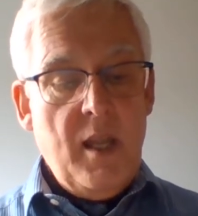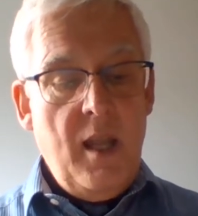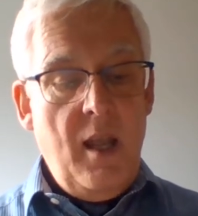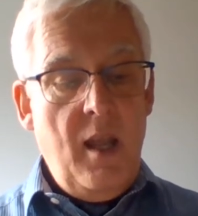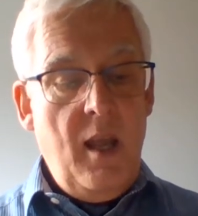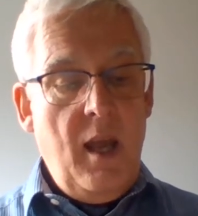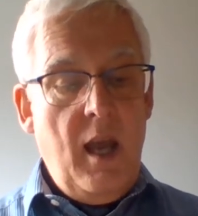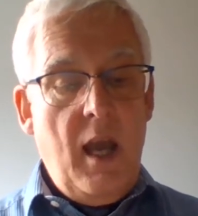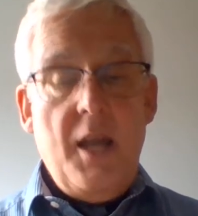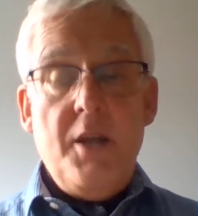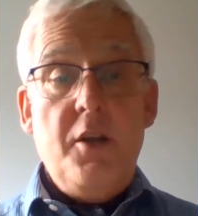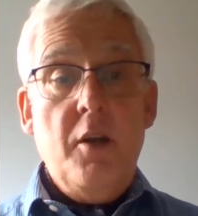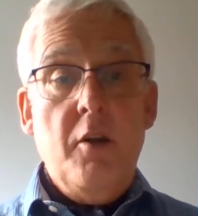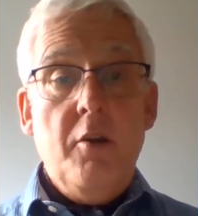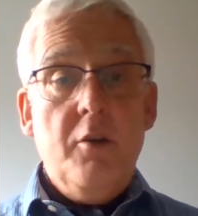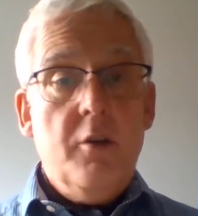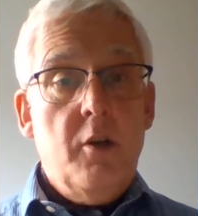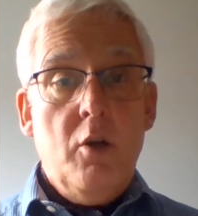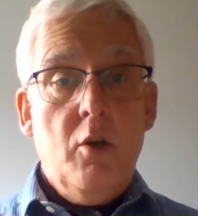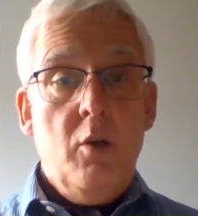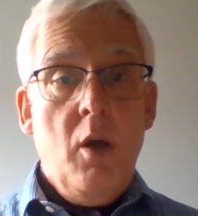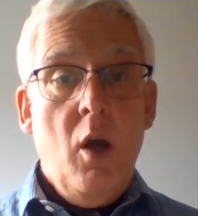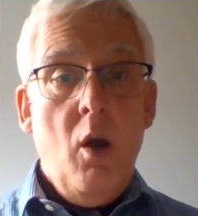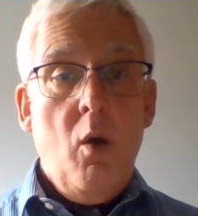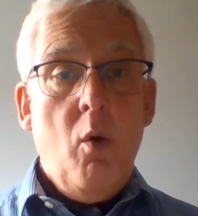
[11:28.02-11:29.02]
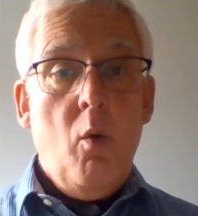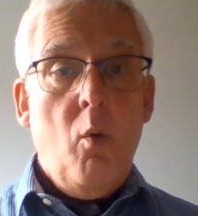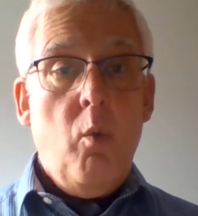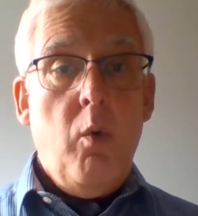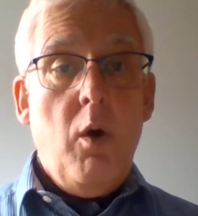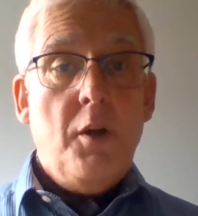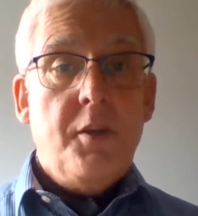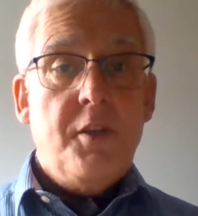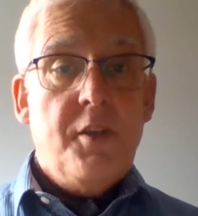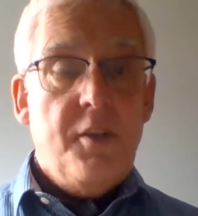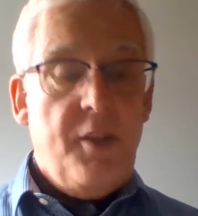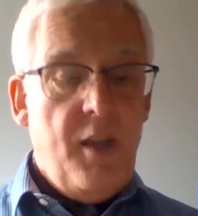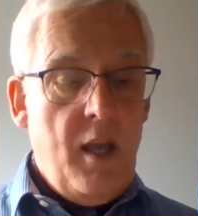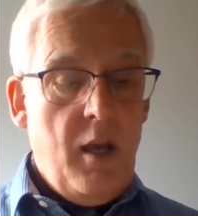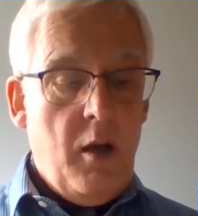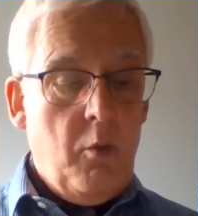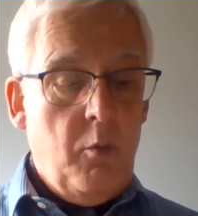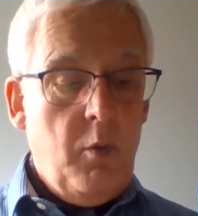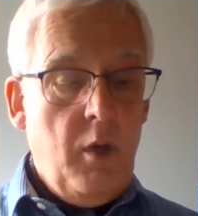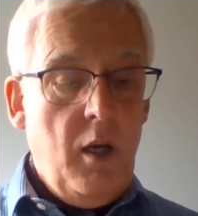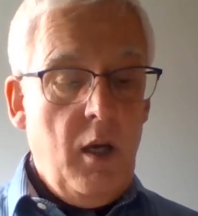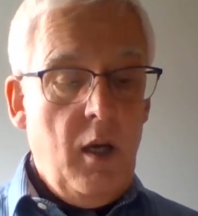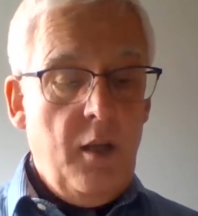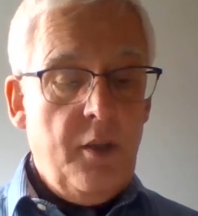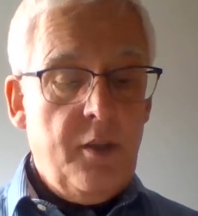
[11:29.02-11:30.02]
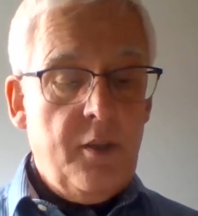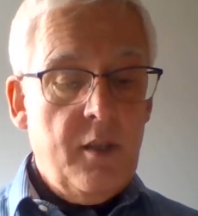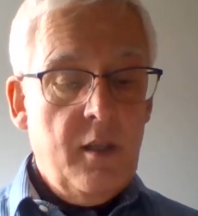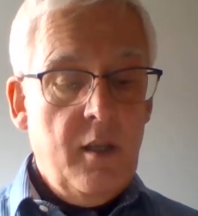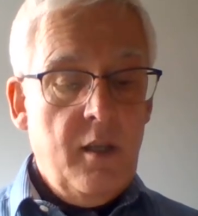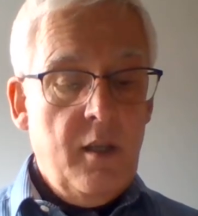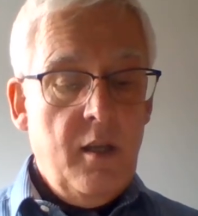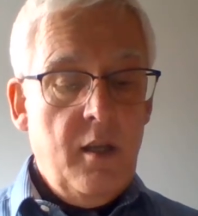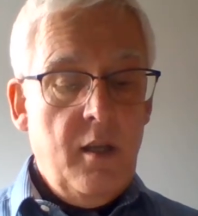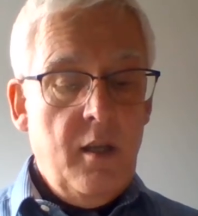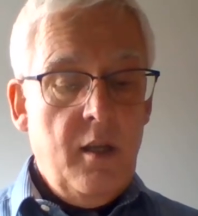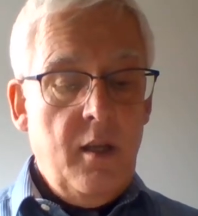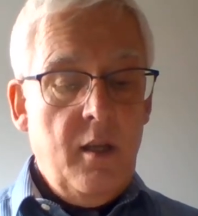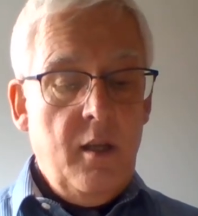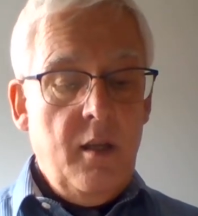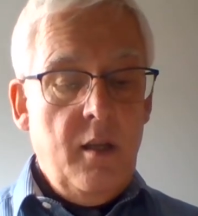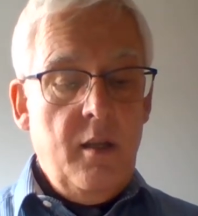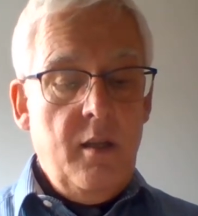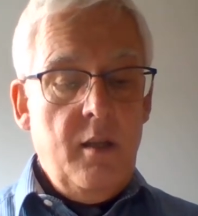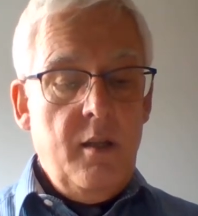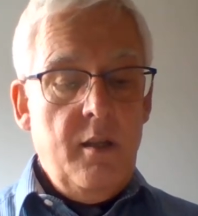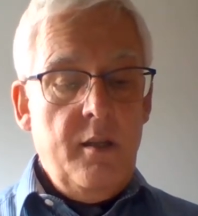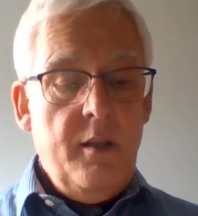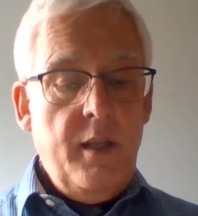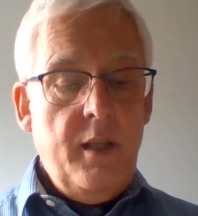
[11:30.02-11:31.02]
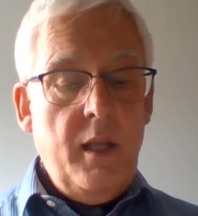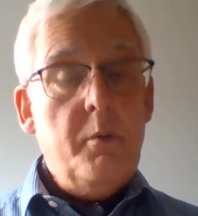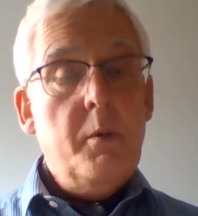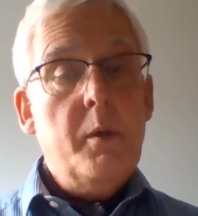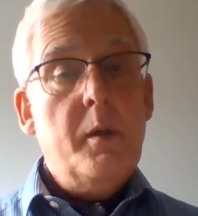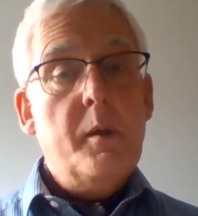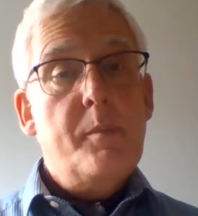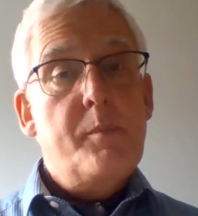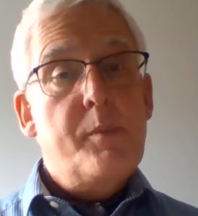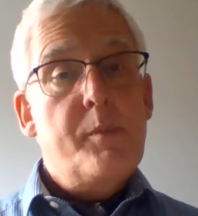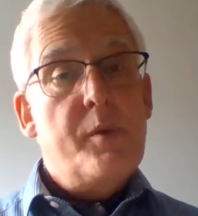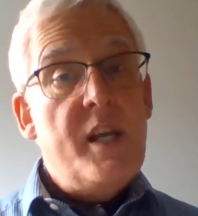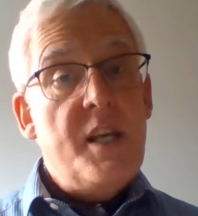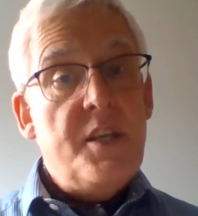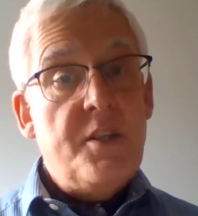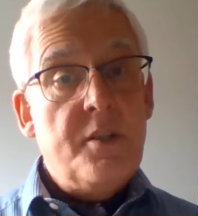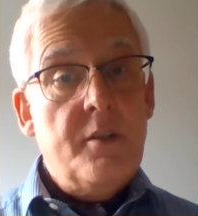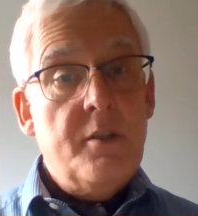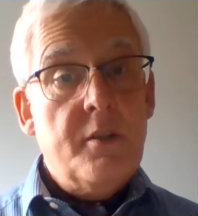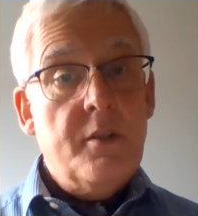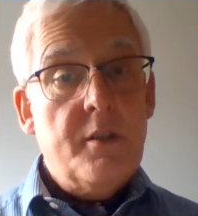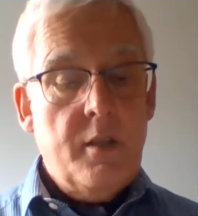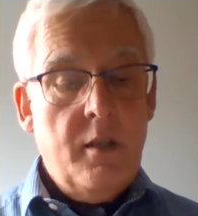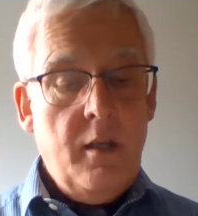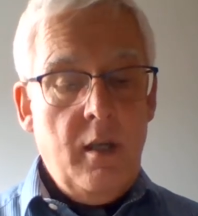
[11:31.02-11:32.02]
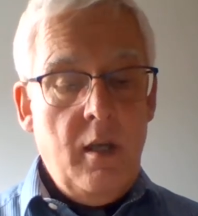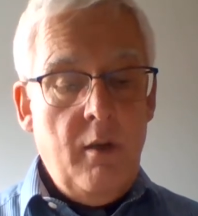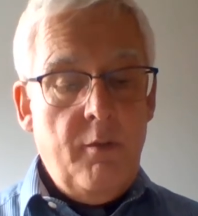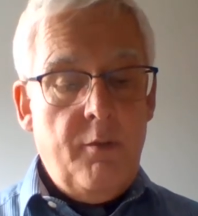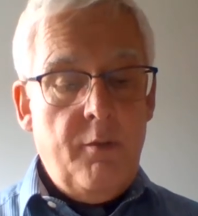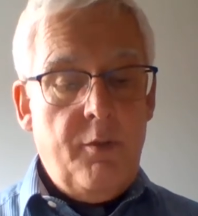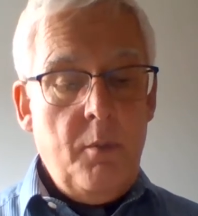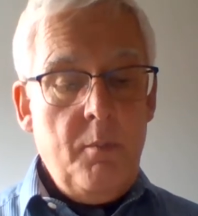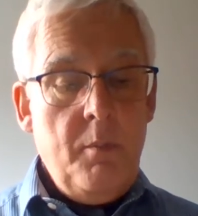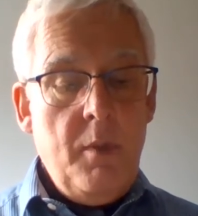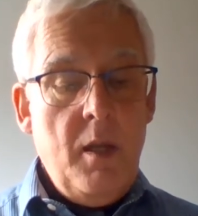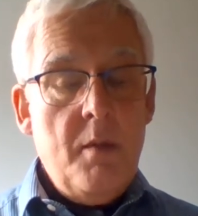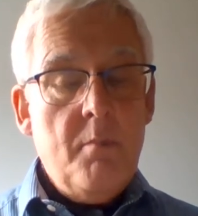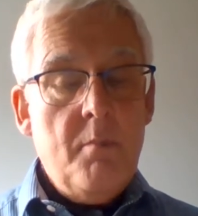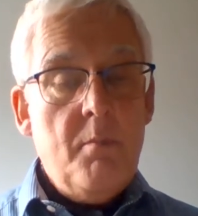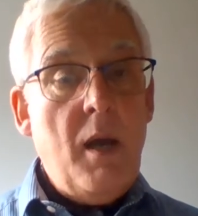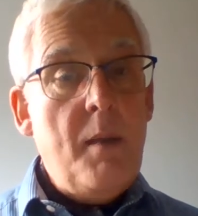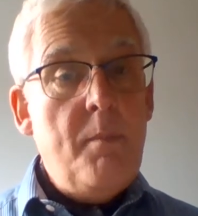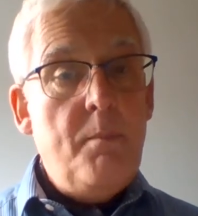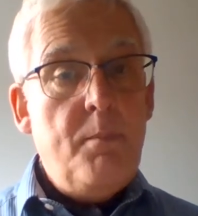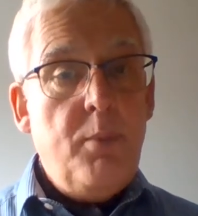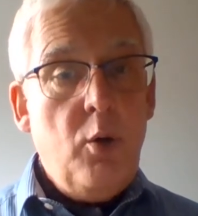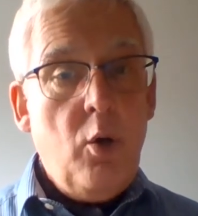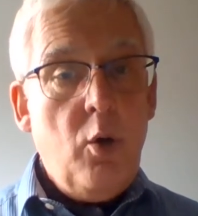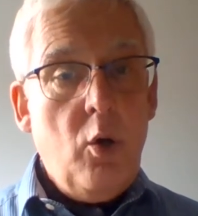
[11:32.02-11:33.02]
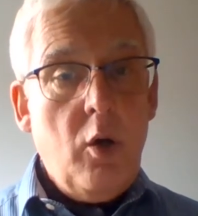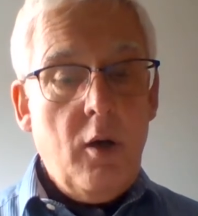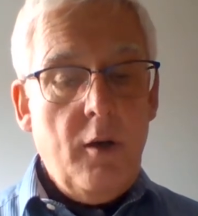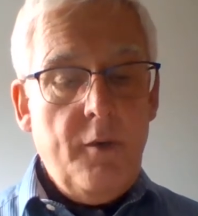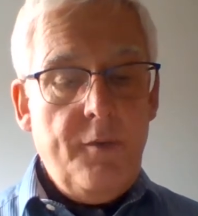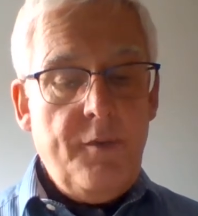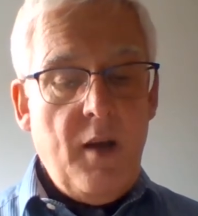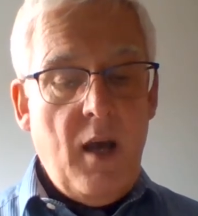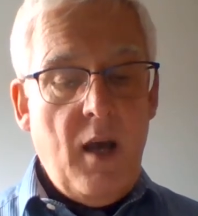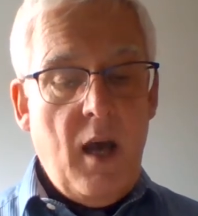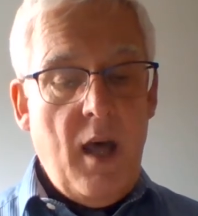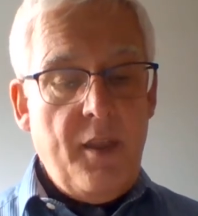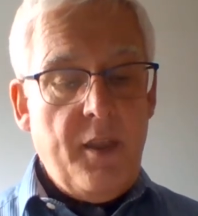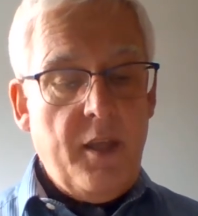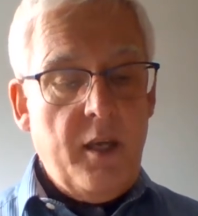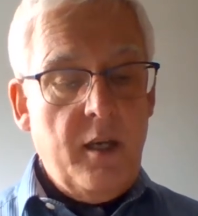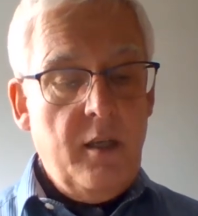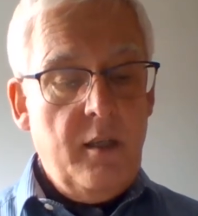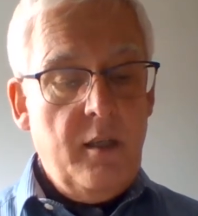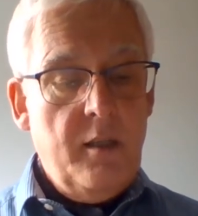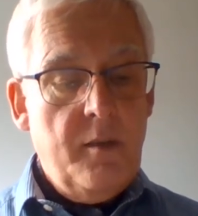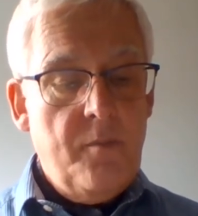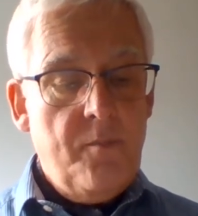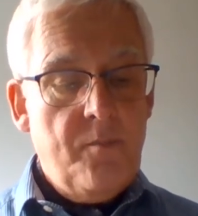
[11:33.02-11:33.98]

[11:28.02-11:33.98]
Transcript: "I don't know what they are worth. They were a present from my poor father."